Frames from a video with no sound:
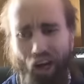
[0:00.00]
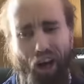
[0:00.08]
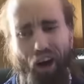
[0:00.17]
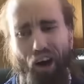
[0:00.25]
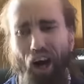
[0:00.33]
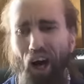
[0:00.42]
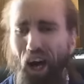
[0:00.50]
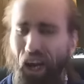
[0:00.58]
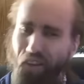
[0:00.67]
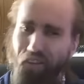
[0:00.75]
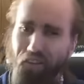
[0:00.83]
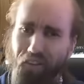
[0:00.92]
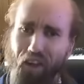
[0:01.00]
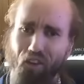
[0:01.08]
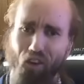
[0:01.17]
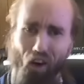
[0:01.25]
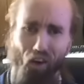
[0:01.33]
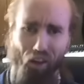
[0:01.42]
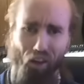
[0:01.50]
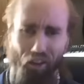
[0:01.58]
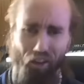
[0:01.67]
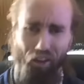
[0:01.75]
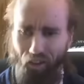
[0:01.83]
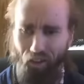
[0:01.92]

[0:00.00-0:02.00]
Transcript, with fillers: a lot of shit talking.